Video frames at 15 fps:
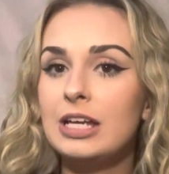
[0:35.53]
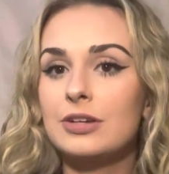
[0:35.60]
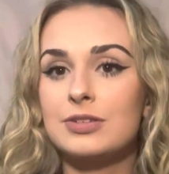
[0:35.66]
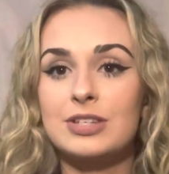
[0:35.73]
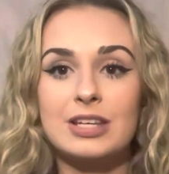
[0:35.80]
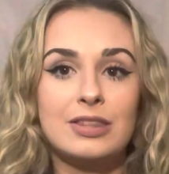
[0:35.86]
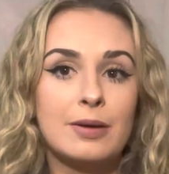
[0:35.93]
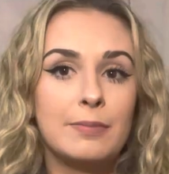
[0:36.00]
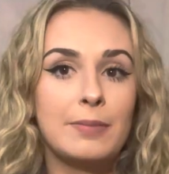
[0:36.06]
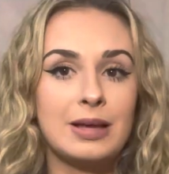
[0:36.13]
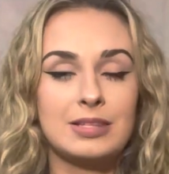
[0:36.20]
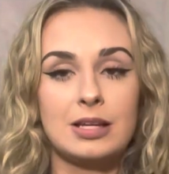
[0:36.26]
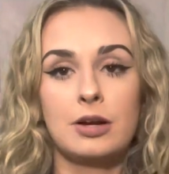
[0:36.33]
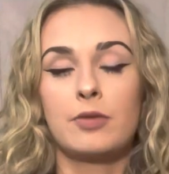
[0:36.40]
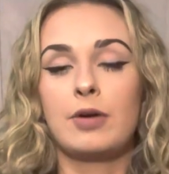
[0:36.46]
you'll see them
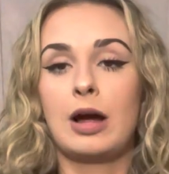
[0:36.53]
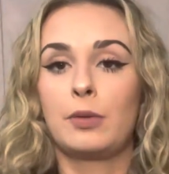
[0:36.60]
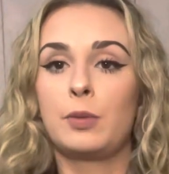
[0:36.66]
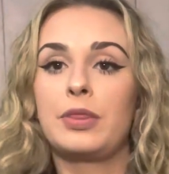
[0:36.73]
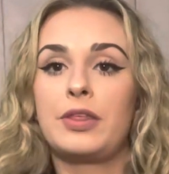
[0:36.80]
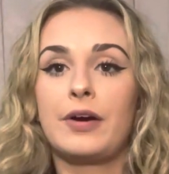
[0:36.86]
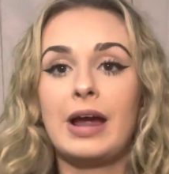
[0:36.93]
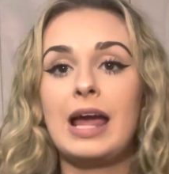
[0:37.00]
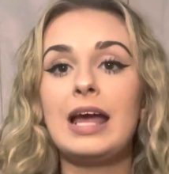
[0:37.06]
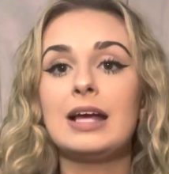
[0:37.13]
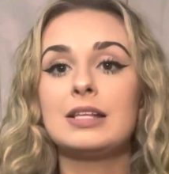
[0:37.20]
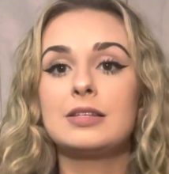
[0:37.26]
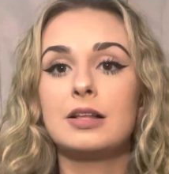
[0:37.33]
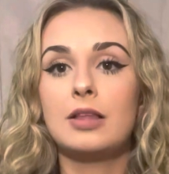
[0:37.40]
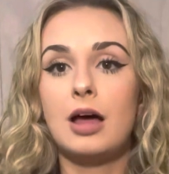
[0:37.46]
messing around with their
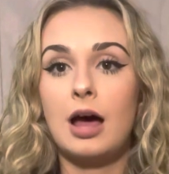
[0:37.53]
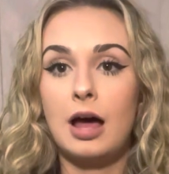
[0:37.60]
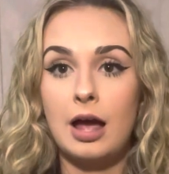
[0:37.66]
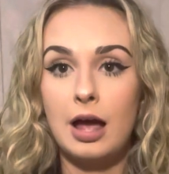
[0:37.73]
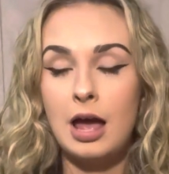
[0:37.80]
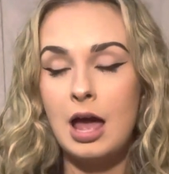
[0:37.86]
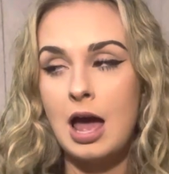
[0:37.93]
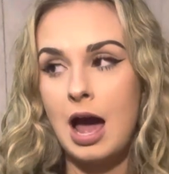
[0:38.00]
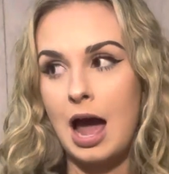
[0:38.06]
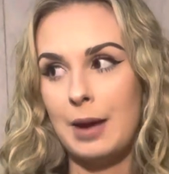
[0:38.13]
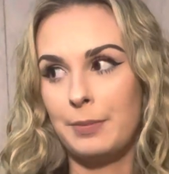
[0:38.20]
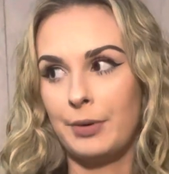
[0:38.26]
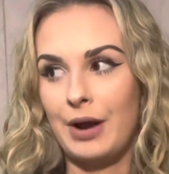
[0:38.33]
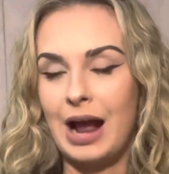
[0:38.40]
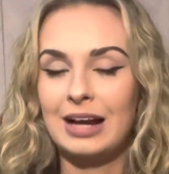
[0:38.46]
hands a lot,
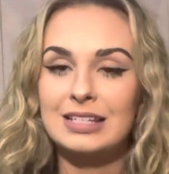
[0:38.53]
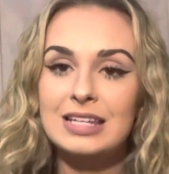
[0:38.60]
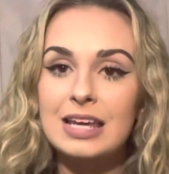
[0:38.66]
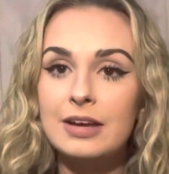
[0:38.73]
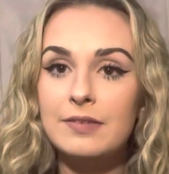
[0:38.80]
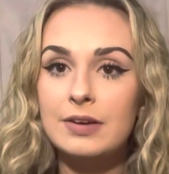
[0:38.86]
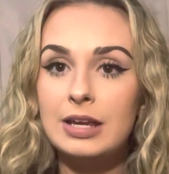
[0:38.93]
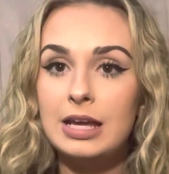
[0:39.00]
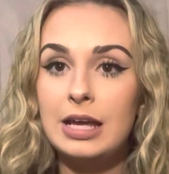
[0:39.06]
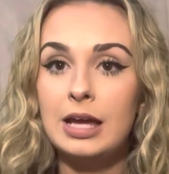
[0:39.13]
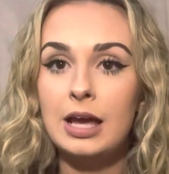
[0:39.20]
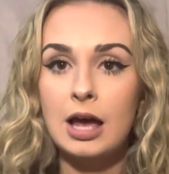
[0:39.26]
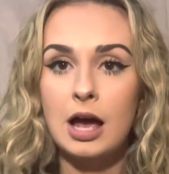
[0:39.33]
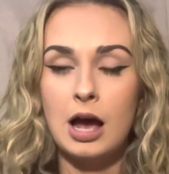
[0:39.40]
hyperactivity,